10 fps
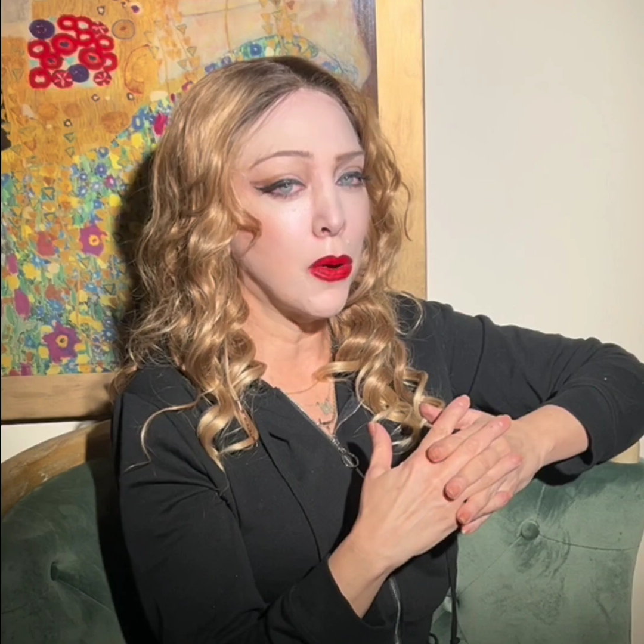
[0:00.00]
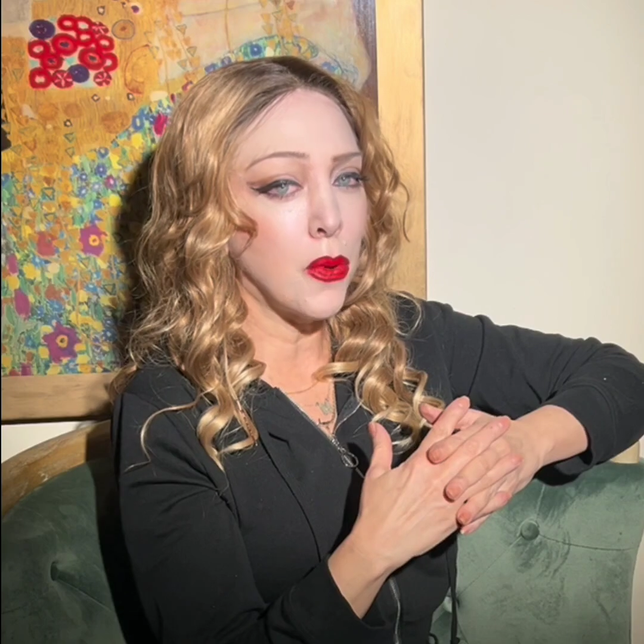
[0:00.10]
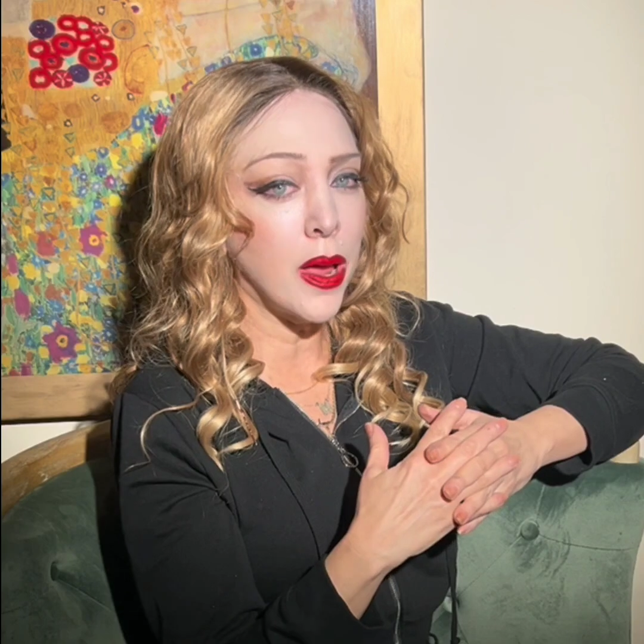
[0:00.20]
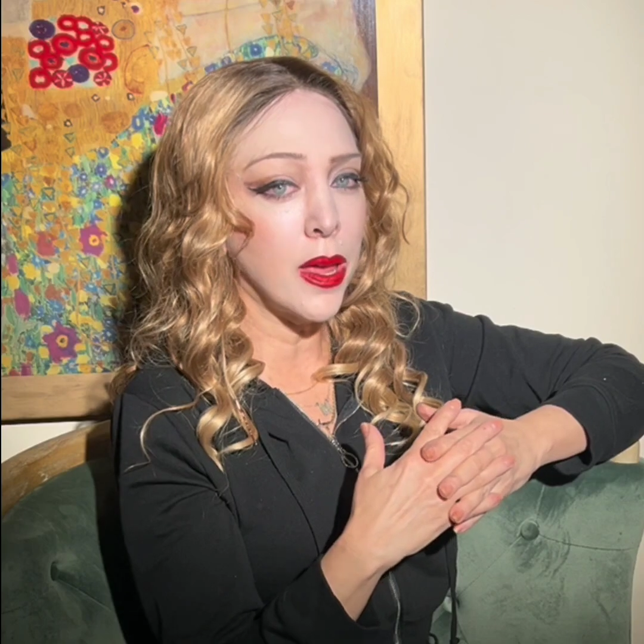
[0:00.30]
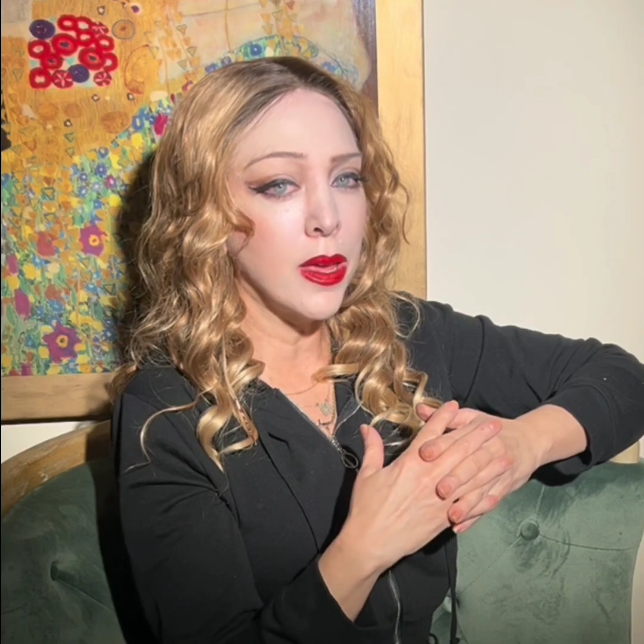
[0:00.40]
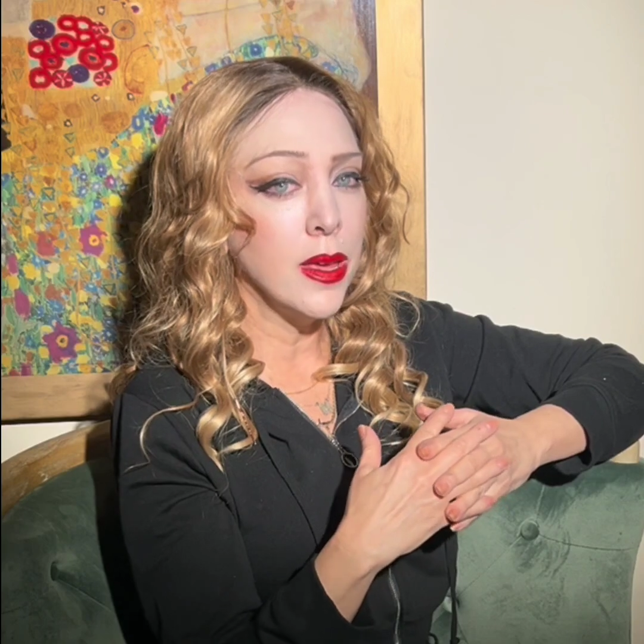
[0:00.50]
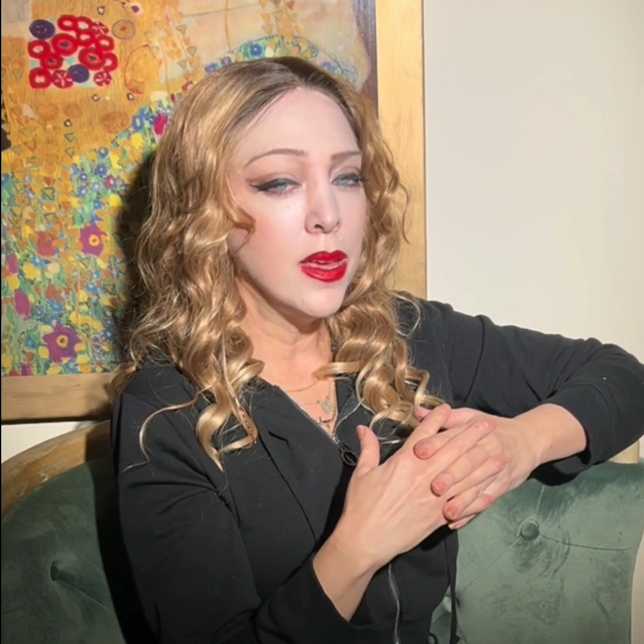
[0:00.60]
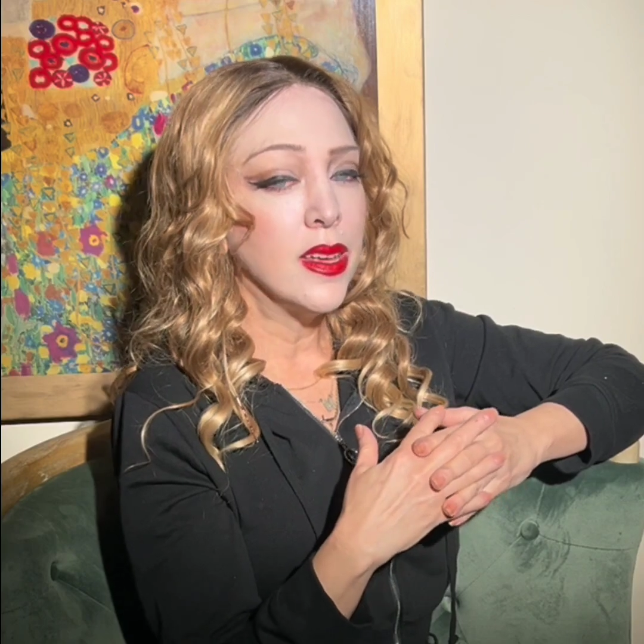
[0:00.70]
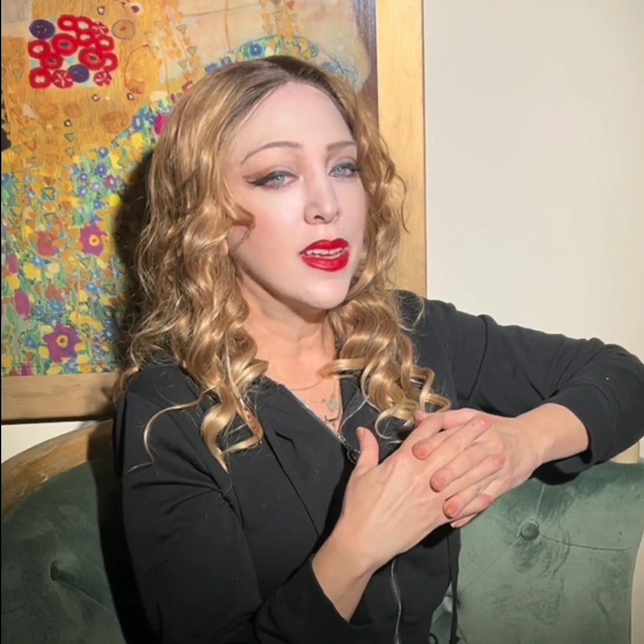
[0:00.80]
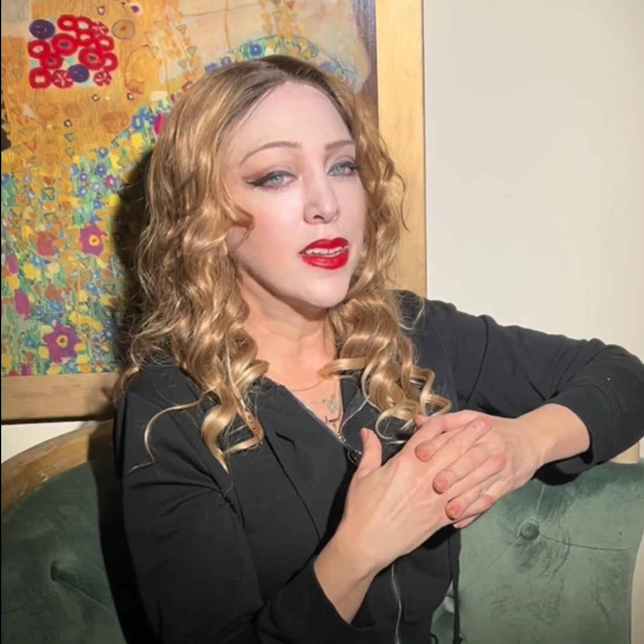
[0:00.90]
way
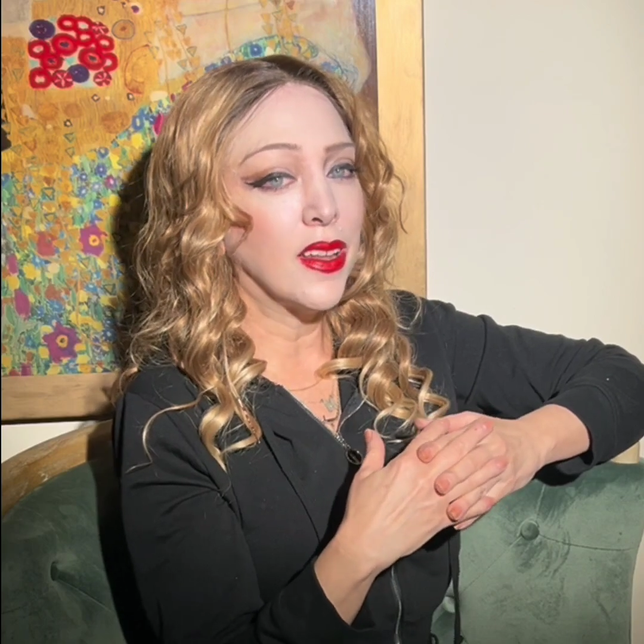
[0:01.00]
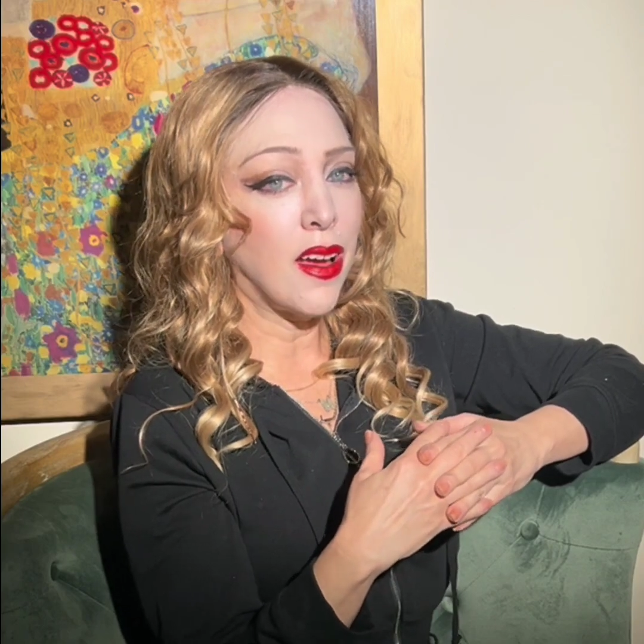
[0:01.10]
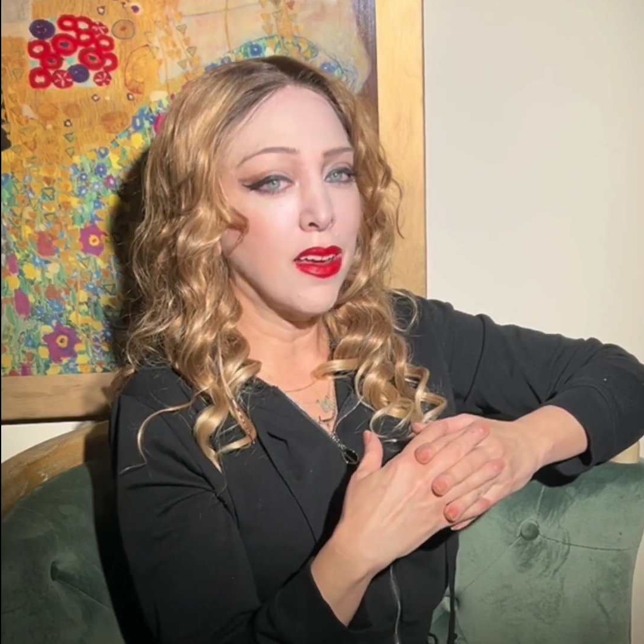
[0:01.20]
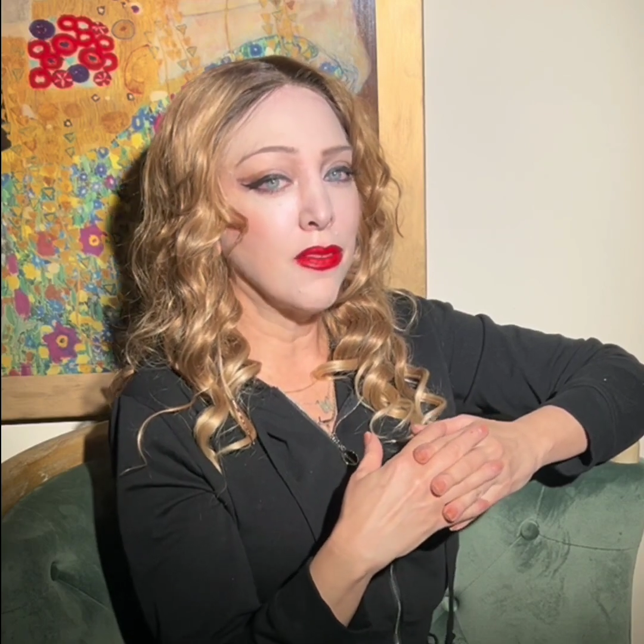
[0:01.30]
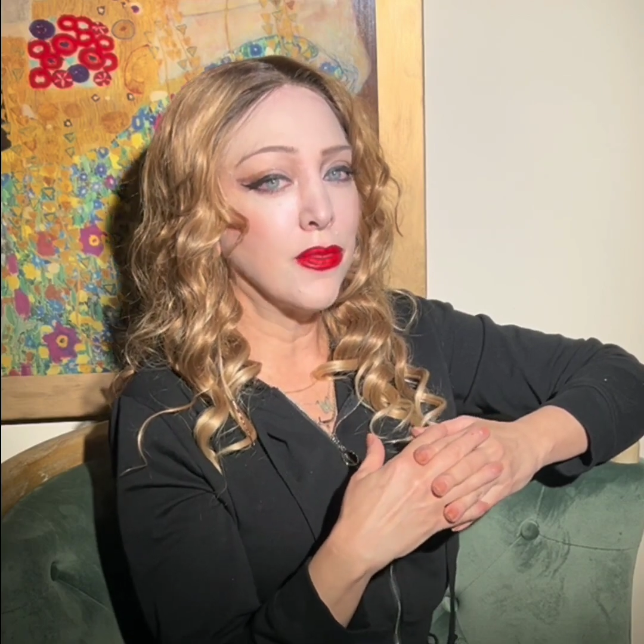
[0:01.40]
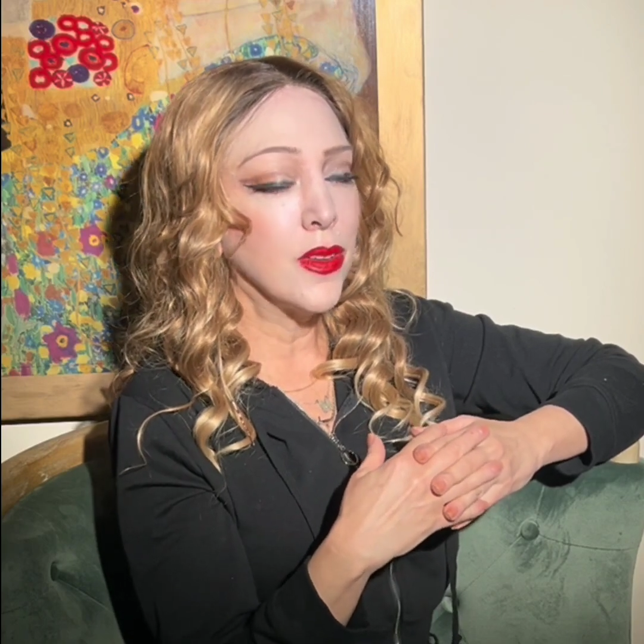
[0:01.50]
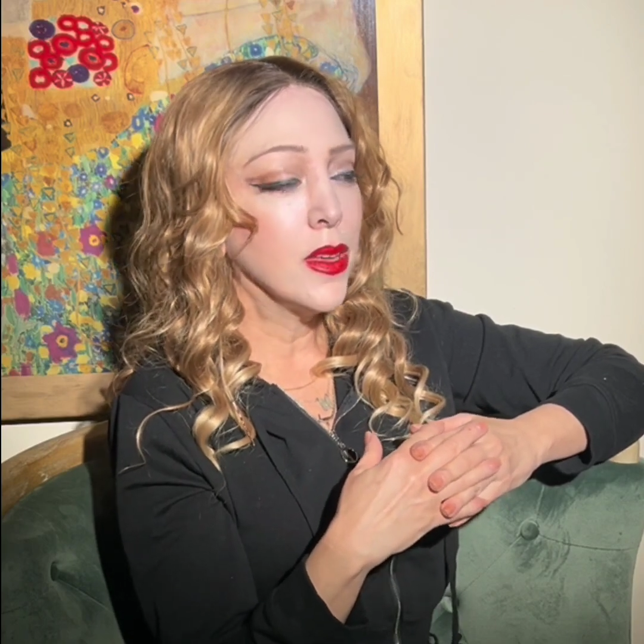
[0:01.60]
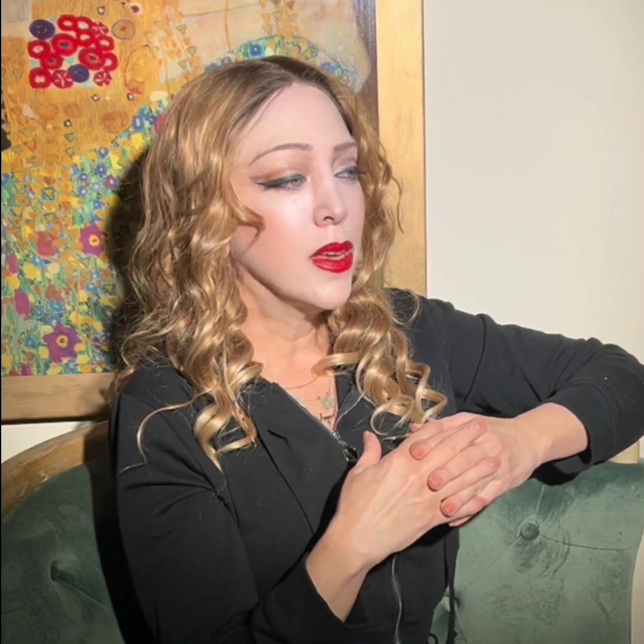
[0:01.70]
in life